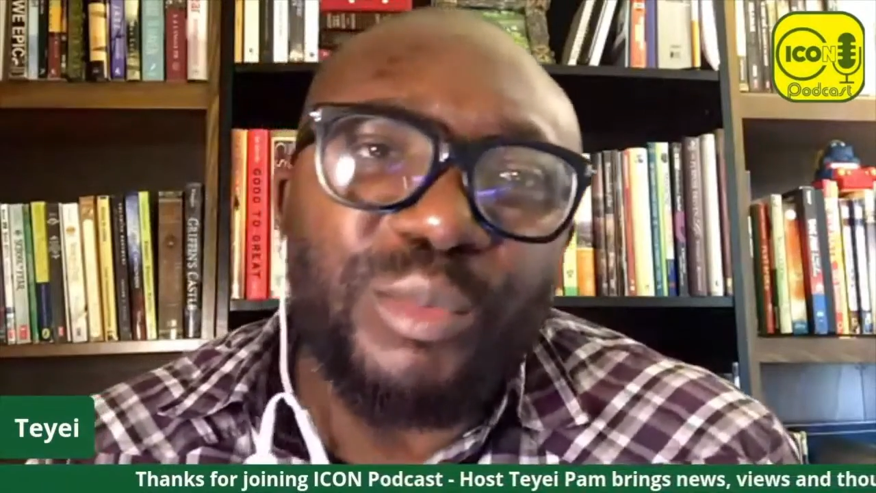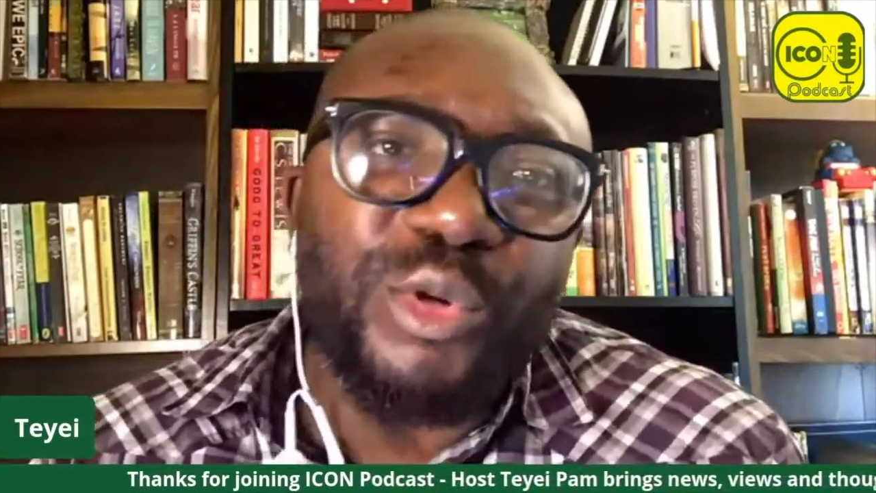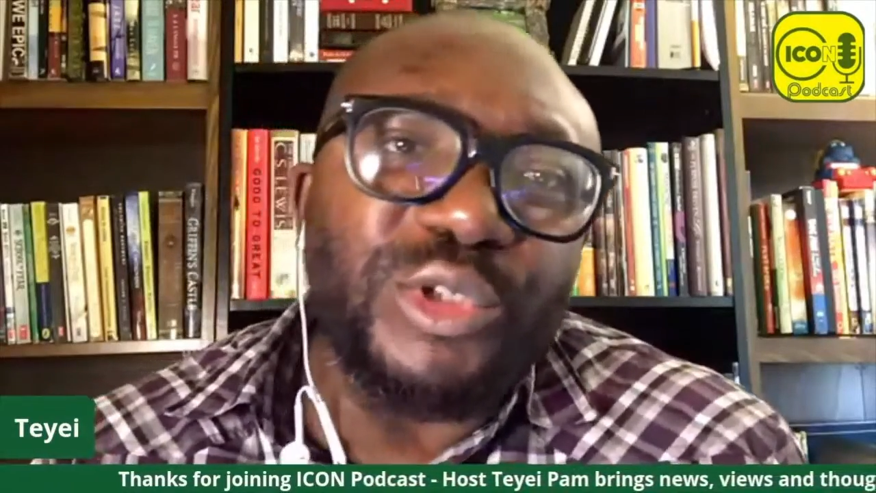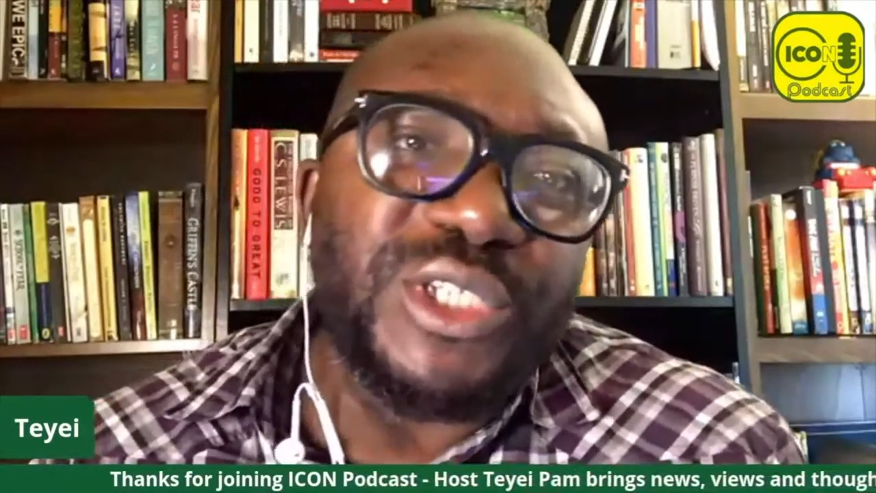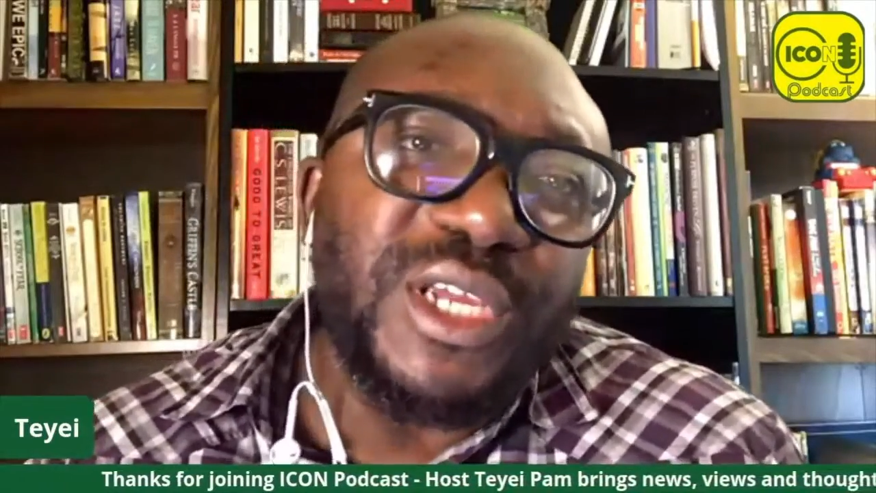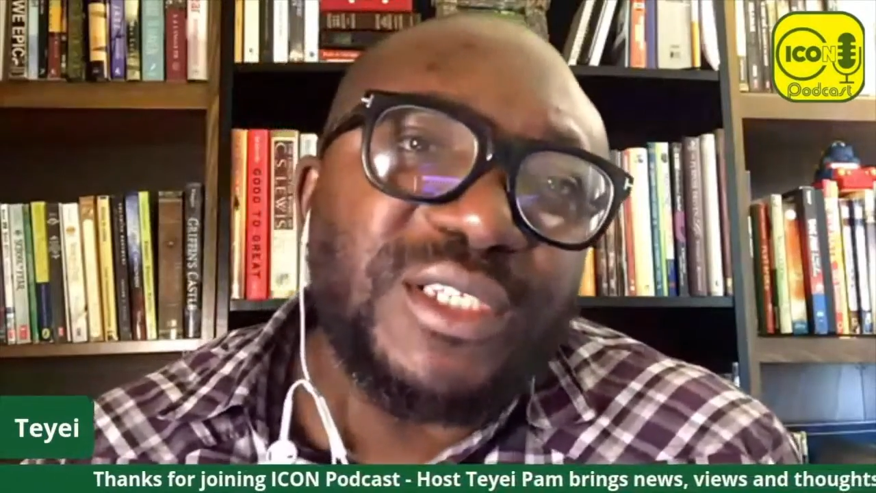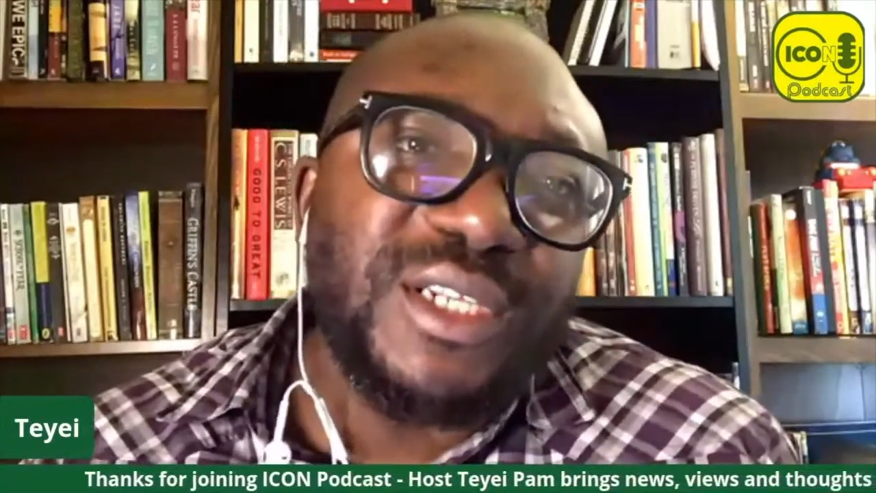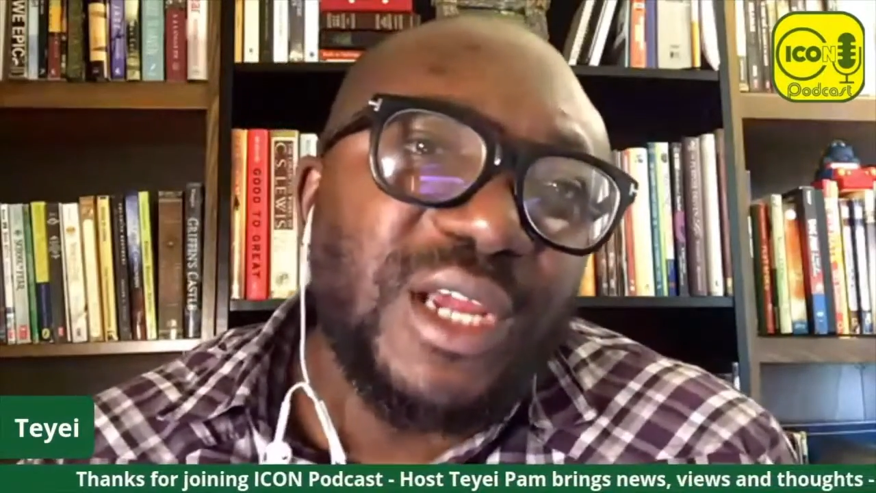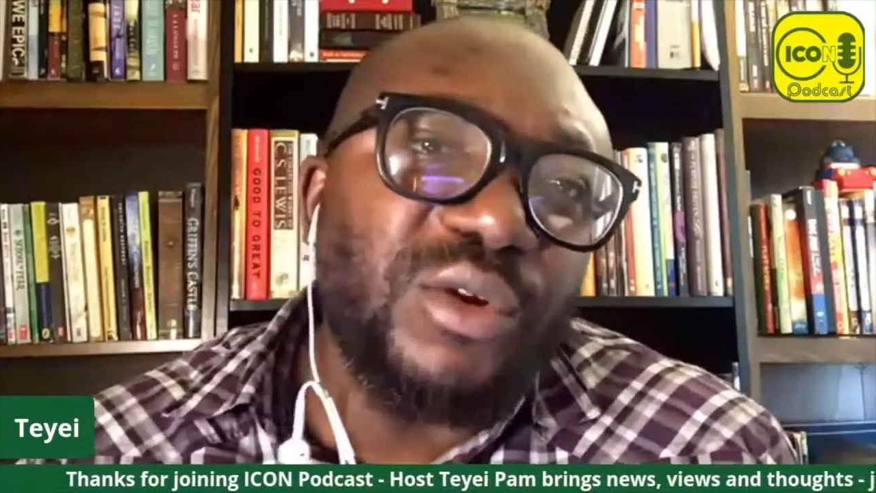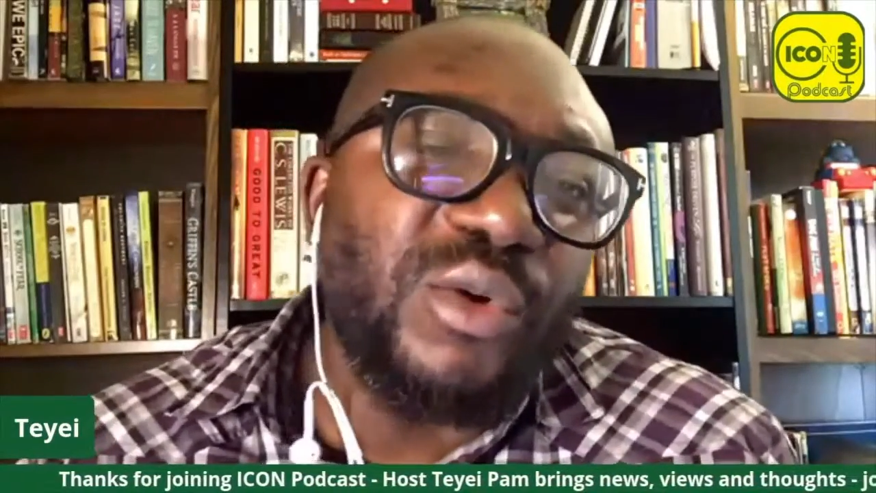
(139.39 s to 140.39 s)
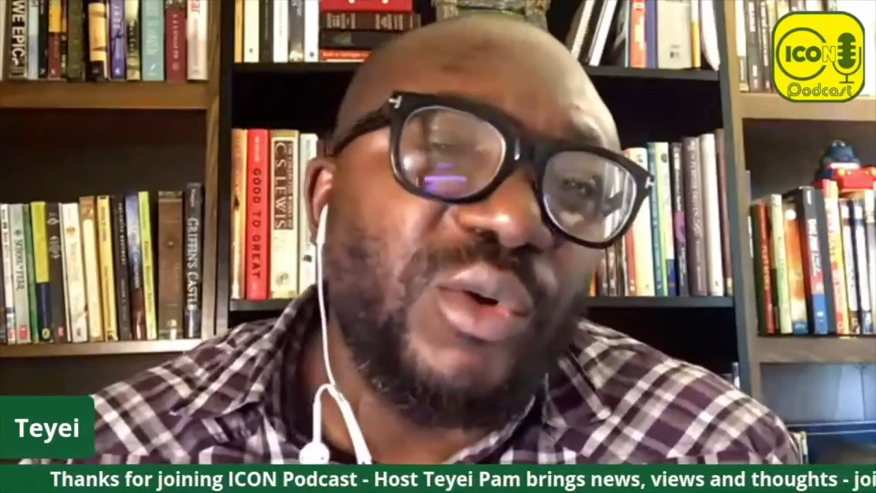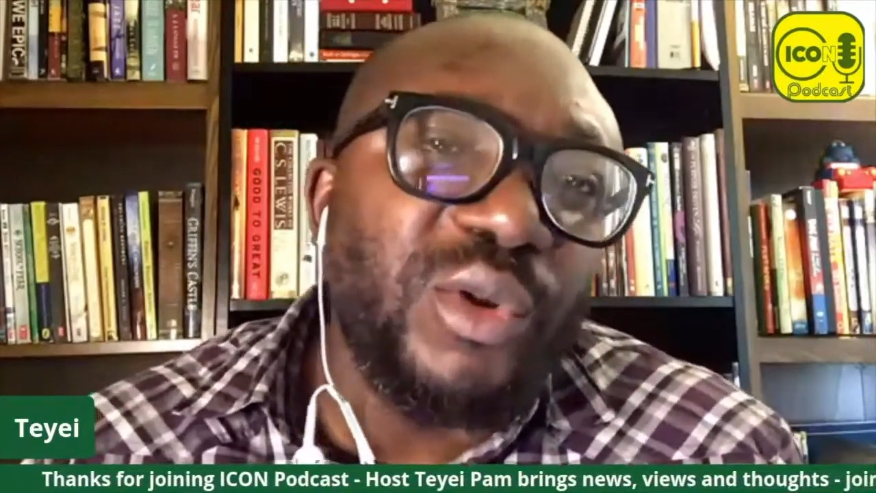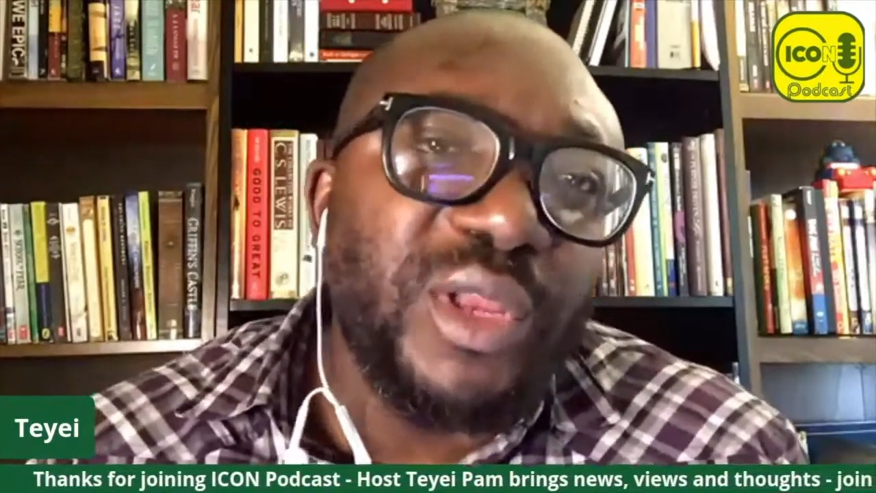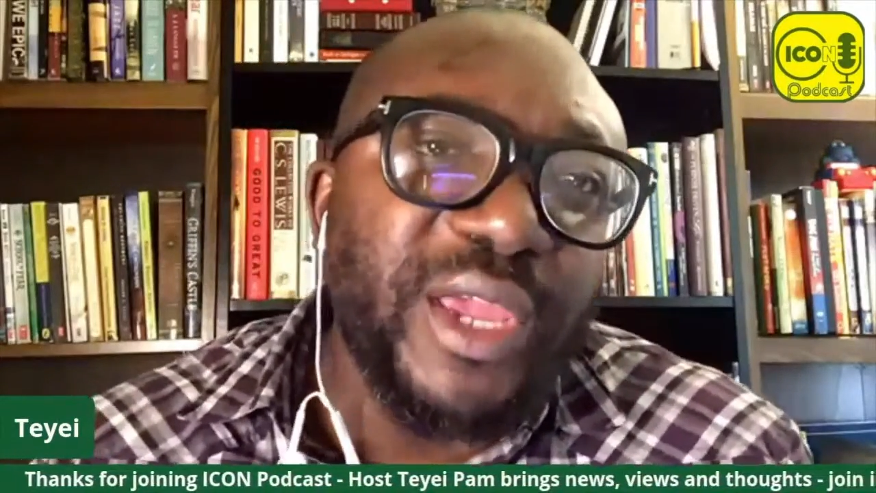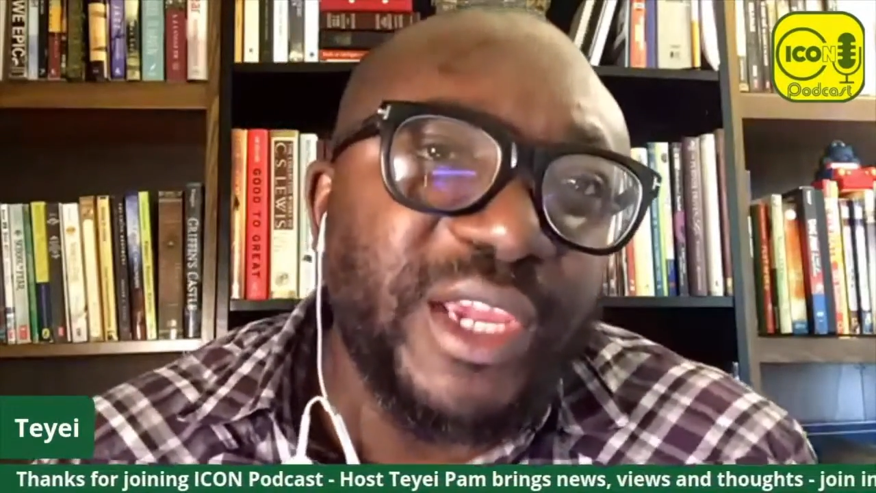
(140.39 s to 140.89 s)
process that
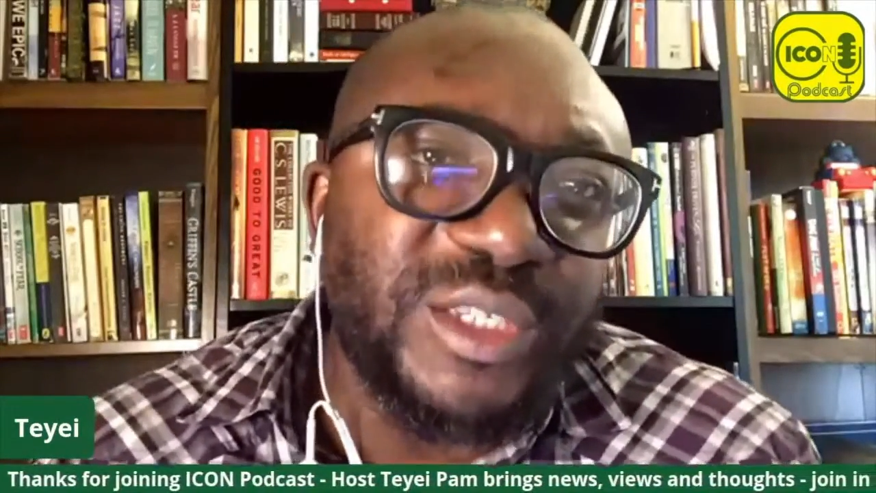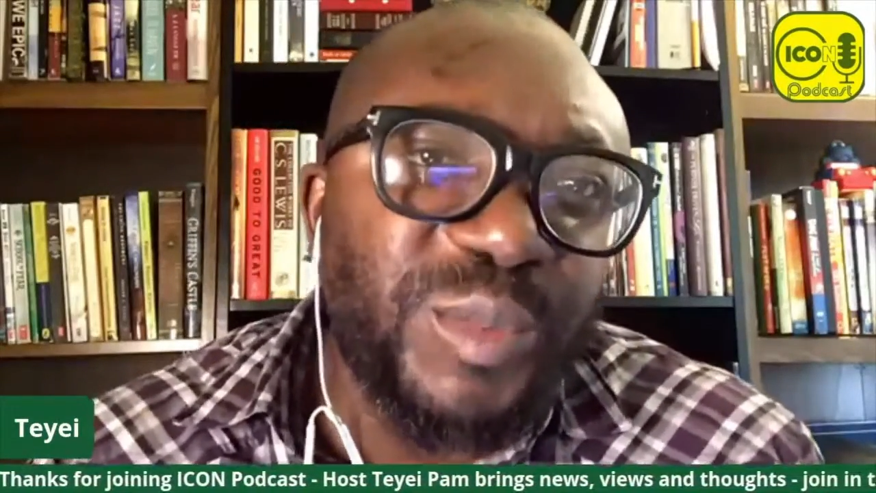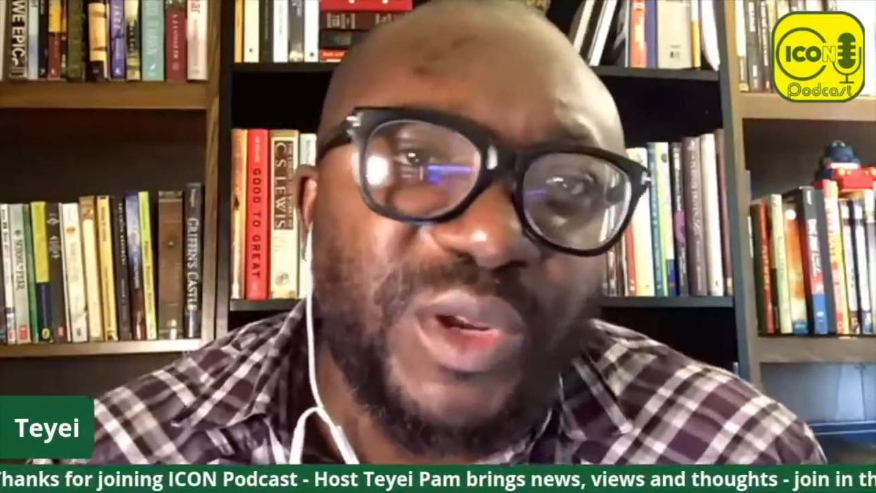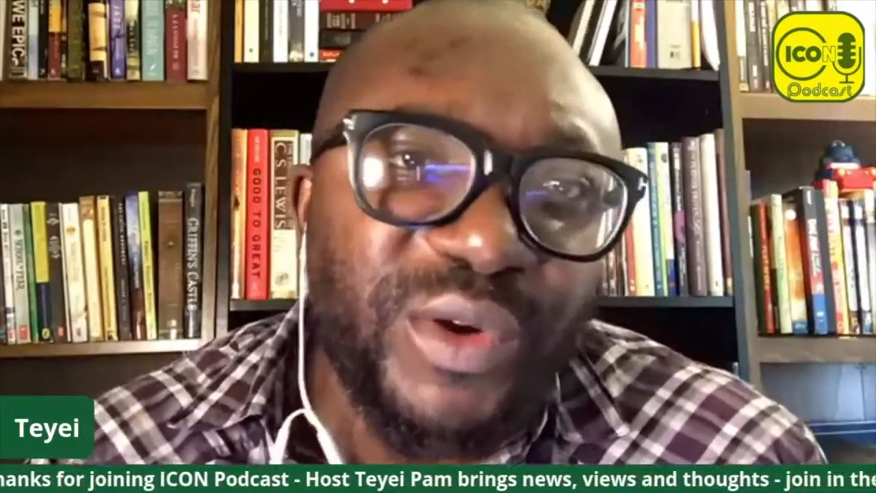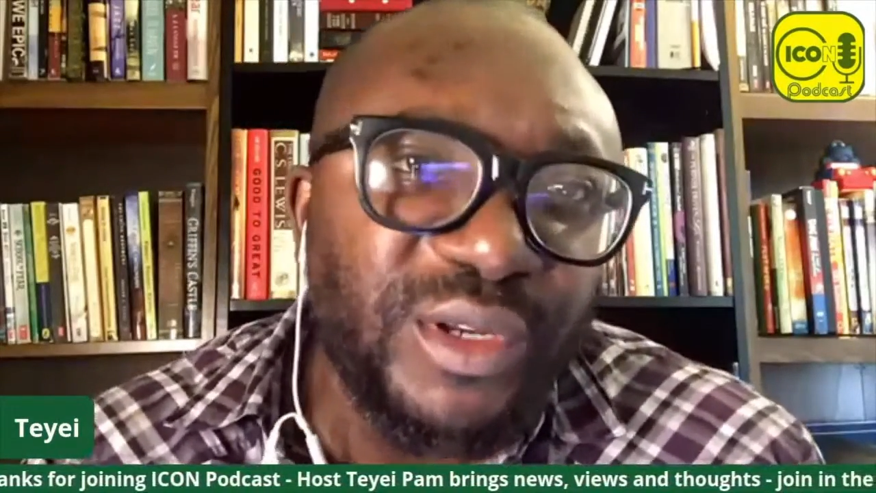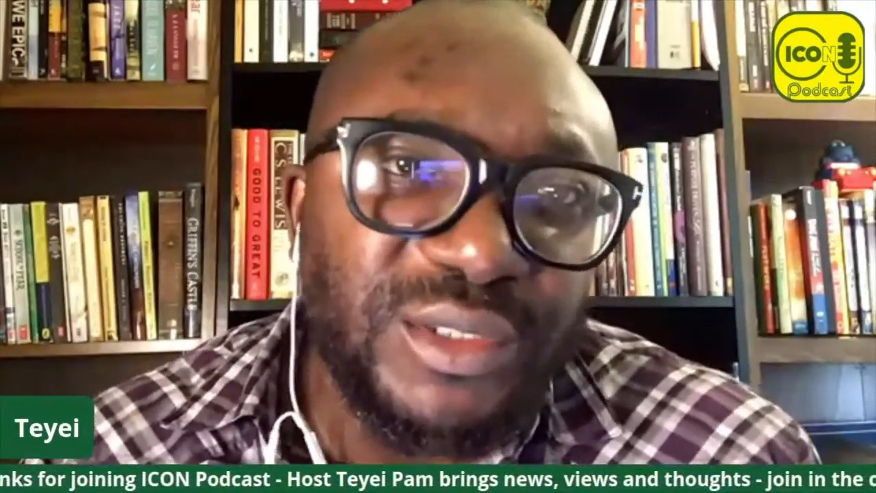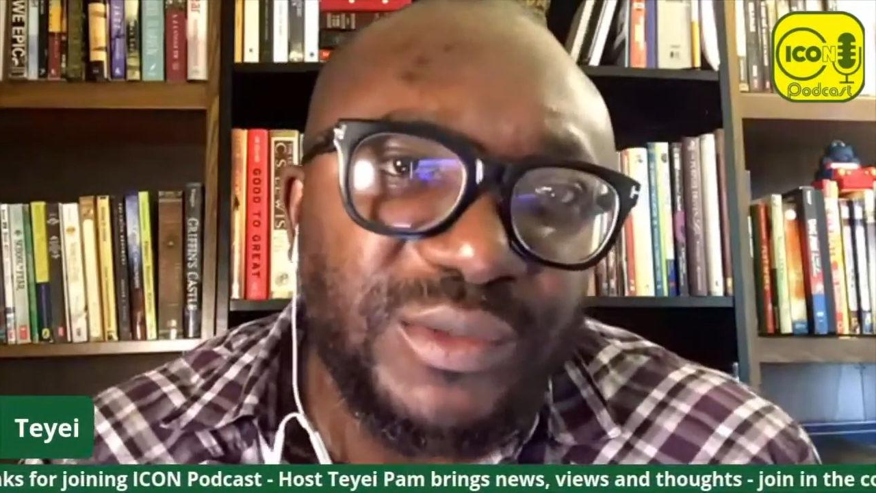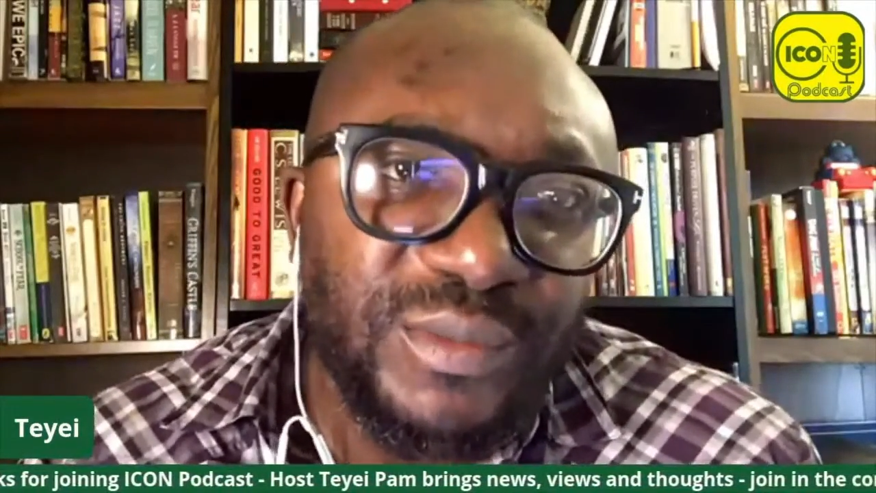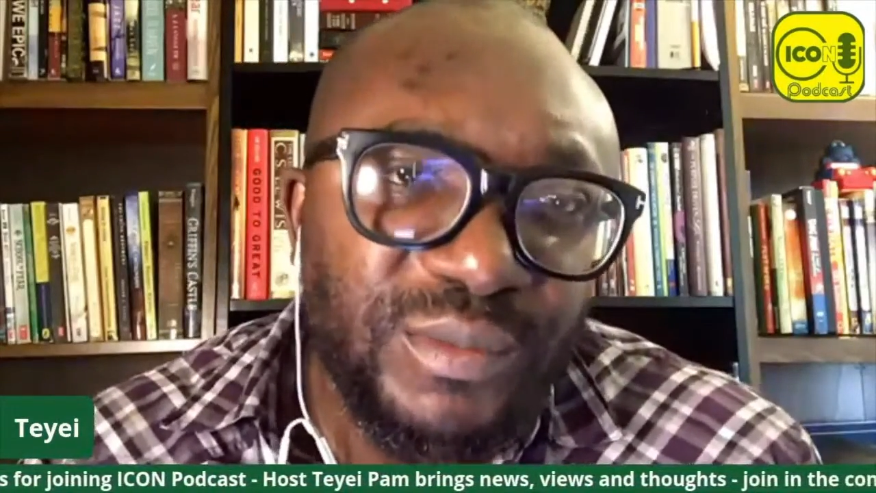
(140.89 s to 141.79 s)
whole experience?